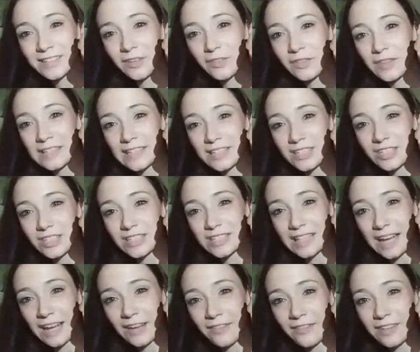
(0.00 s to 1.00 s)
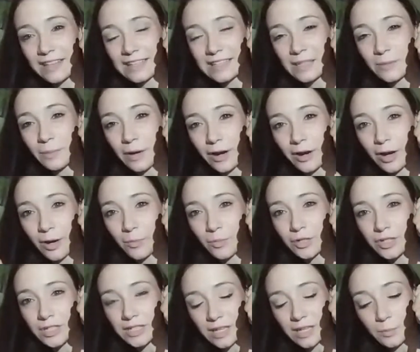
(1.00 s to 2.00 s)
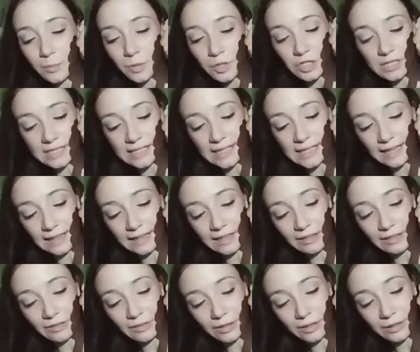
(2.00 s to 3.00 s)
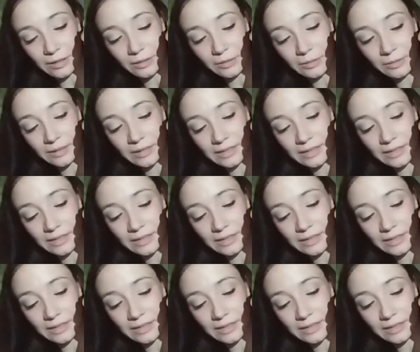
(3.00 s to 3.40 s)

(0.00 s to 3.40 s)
So this is just the IV that's in my arm. We're just gonna push the saline through.